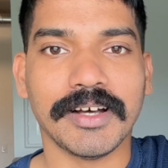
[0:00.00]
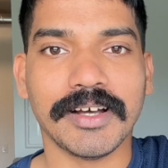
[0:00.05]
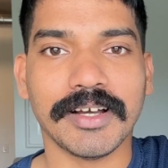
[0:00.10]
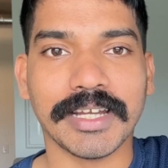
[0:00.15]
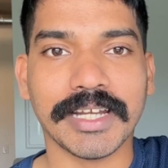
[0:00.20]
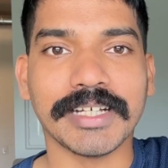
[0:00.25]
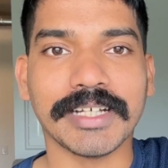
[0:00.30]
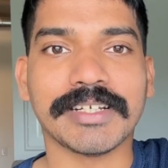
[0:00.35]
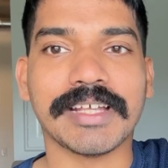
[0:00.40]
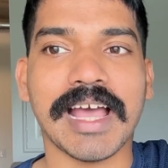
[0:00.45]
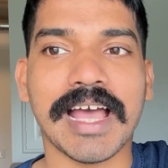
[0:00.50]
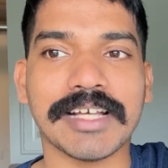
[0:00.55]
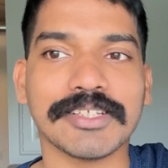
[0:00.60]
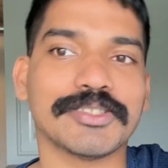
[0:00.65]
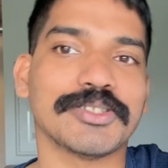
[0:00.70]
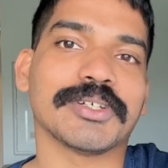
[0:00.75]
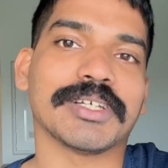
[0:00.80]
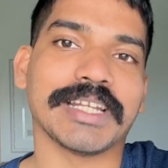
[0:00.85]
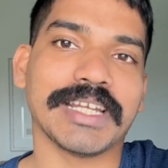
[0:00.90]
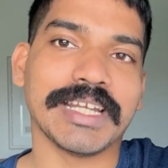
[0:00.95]
it has
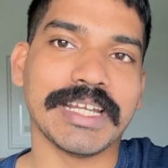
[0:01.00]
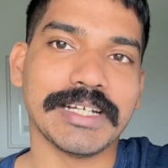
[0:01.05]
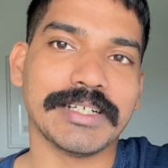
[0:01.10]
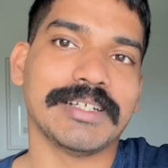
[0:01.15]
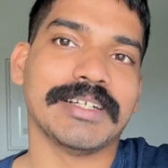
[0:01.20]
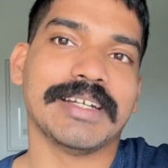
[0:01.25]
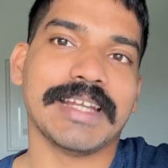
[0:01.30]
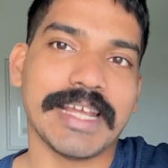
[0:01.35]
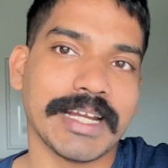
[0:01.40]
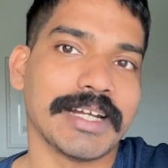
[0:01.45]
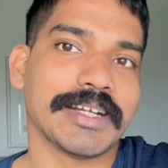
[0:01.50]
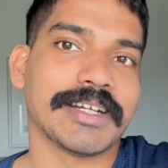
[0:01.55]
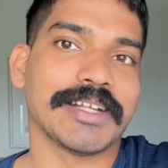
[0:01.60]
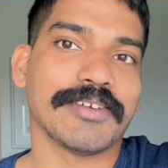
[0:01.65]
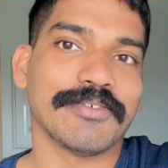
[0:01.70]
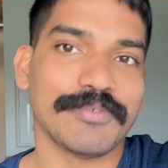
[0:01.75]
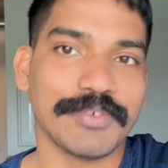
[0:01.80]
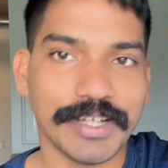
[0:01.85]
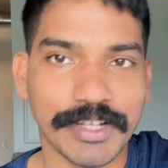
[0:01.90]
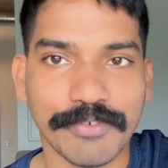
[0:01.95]
to create
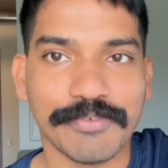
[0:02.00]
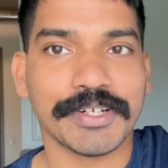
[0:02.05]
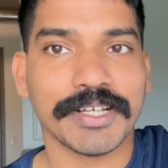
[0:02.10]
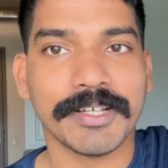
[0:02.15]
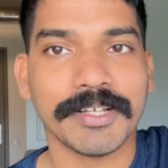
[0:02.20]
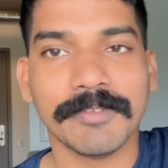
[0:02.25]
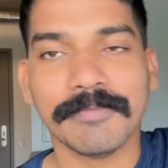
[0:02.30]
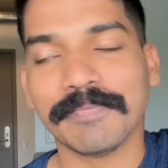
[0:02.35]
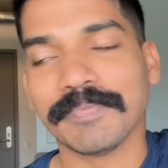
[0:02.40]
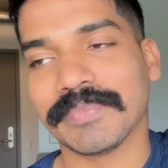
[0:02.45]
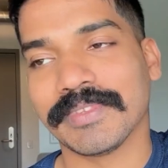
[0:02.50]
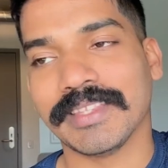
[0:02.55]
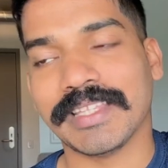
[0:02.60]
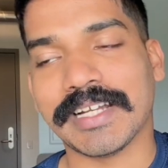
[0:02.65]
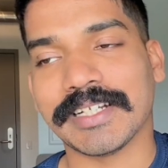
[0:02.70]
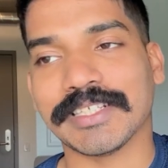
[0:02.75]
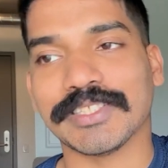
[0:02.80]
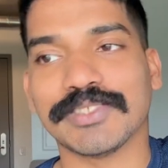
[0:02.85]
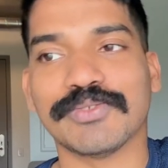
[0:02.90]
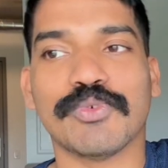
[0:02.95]
negative lift.
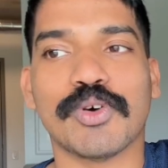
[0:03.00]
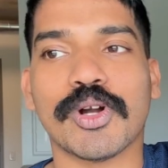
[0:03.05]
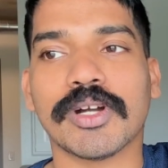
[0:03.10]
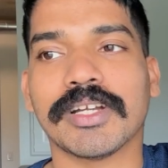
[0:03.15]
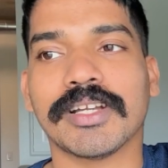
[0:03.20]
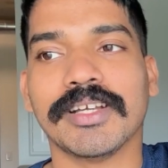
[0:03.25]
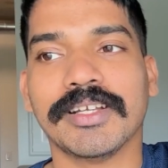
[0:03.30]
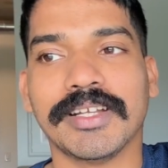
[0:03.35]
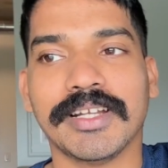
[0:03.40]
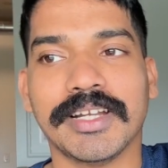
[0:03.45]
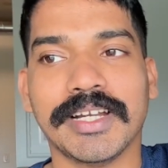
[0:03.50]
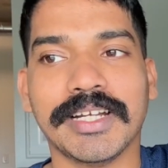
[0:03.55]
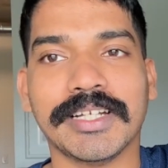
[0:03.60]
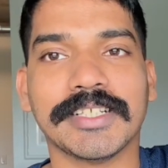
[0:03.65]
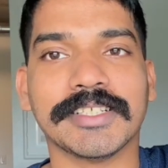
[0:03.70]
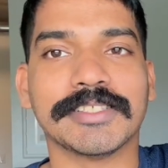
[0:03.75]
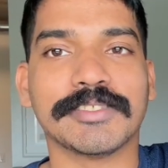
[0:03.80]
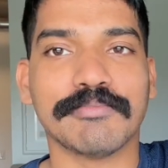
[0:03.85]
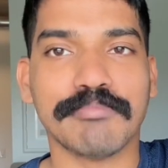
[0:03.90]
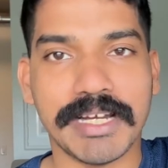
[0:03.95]
That is what it
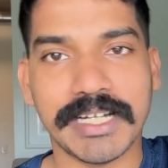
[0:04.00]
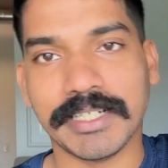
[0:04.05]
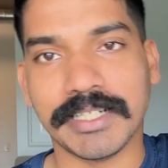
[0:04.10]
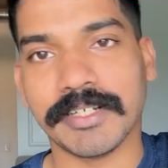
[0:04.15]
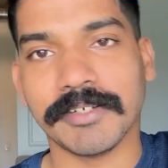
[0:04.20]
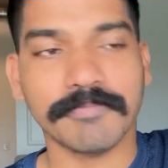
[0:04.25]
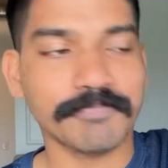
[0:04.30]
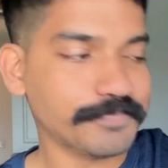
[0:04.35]
is meant.